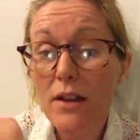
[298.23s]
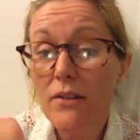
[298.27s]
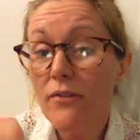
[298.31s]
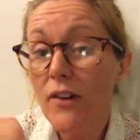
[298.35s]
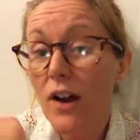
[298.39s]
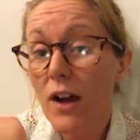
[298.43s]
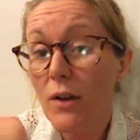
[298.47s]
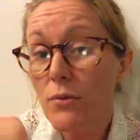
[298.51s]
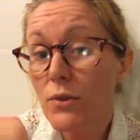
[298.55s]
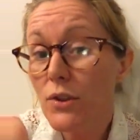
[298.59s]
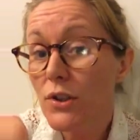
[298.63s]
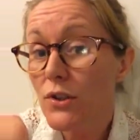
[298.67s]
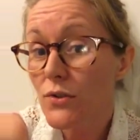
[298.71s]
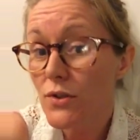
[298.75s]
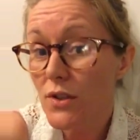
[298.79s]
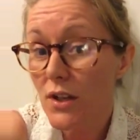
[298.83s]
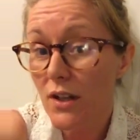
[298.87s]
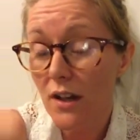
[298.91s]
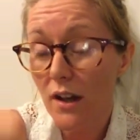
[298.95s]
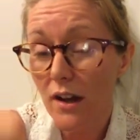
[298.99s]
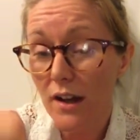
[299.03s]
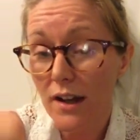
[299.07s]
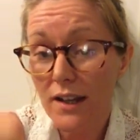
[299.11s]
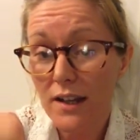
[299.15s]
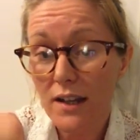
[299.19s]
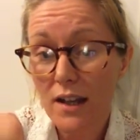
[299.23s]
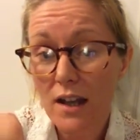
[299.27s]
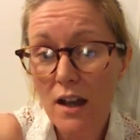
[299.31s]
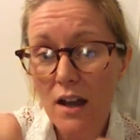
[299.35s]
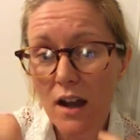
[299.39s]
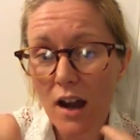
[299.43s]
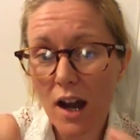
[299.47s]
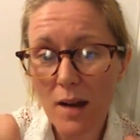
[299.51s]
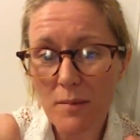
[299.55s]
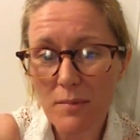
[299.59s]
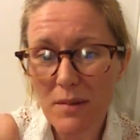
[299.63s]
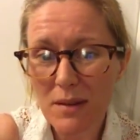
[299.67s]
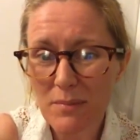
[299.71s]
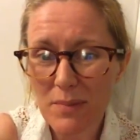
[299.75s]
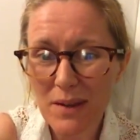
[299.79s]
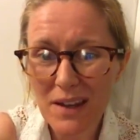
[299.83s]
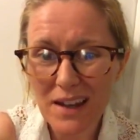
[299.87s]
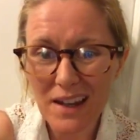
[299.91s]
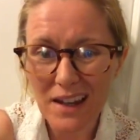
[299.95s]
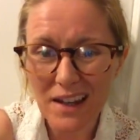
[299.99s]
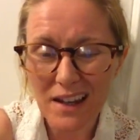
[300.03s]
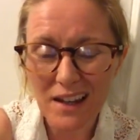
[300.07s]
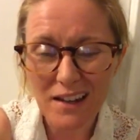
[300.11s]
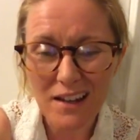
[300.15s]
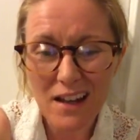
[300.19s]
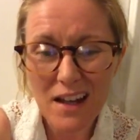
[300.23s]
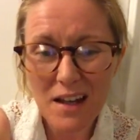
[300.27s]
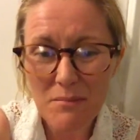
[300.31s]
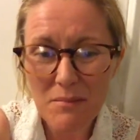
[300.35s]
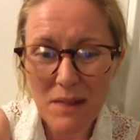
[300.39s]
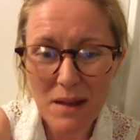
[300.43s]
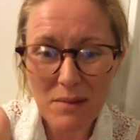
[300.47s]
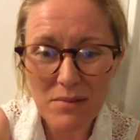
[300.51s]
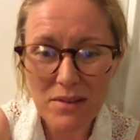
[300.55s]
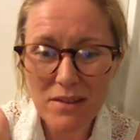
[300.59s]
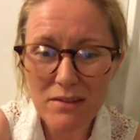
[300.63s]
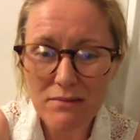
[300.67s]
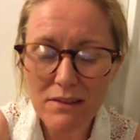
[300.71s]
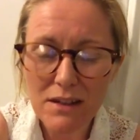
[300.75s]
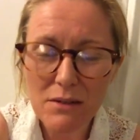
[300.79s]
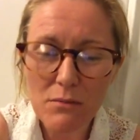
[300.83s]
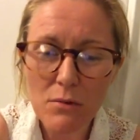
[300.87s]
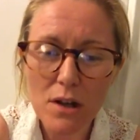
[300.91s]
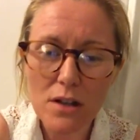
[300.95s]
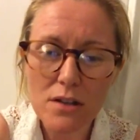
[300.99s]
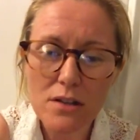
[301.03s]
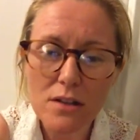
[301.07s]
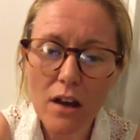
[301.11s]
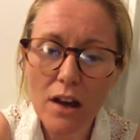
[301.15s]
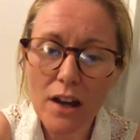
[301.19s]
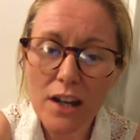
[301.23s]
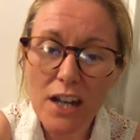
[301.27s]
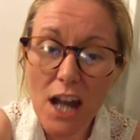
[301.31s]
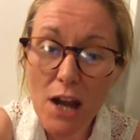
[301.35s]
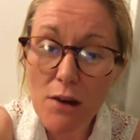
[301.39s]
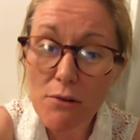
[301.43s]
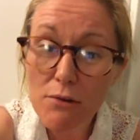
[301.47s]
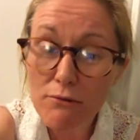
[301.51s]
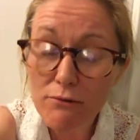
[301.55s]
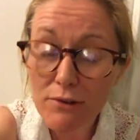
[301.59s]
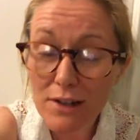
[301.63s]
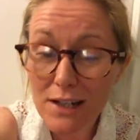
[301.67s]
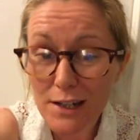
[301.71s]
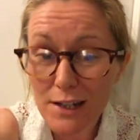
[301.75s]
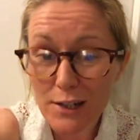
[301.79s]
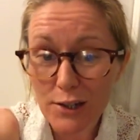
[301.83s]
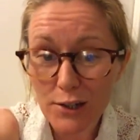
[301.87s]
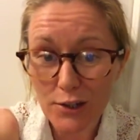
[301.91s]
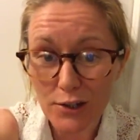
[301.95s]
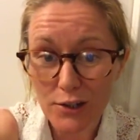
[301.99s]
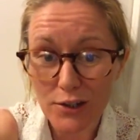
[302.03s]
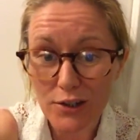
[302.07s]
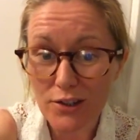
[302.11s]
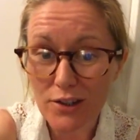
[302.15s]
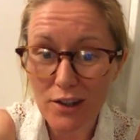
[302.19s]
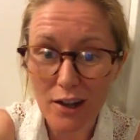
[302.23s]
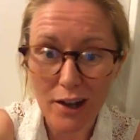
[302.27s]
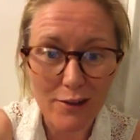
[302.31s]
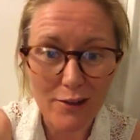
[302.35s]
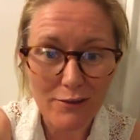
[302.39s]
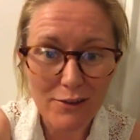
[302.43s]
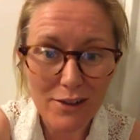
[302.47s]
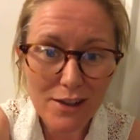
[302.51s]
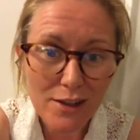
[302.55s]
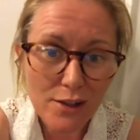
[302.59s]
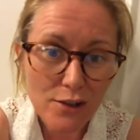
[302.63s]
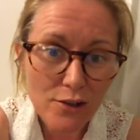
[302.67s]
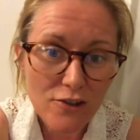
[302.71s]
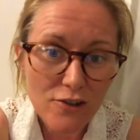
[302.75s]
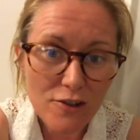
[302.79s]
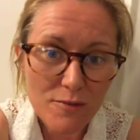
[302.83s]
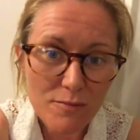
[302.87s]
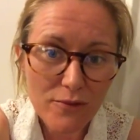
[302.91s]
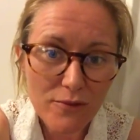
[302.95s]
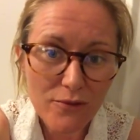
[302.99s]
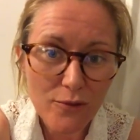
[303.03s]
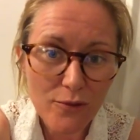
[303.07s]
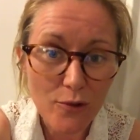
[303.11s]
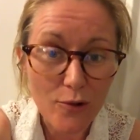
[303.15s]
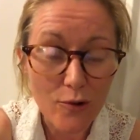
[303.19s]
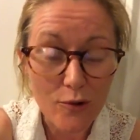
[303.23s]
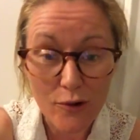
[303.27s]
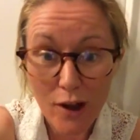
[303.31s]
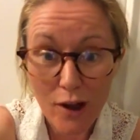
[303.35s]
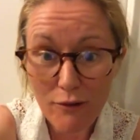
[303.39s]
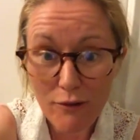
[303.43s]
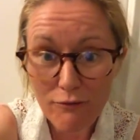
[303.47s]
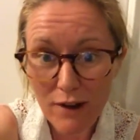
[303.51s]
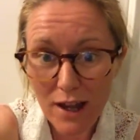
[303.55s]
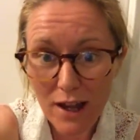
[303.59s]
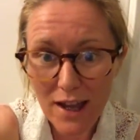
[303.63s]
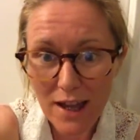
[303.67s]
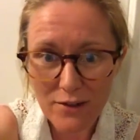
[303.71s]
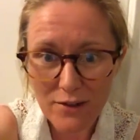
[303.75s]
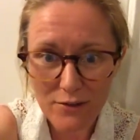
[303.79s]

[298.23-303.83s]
But if I were you tonight, I'd be picking maybe 3 words that I know are really good, that I've either used before, or that I've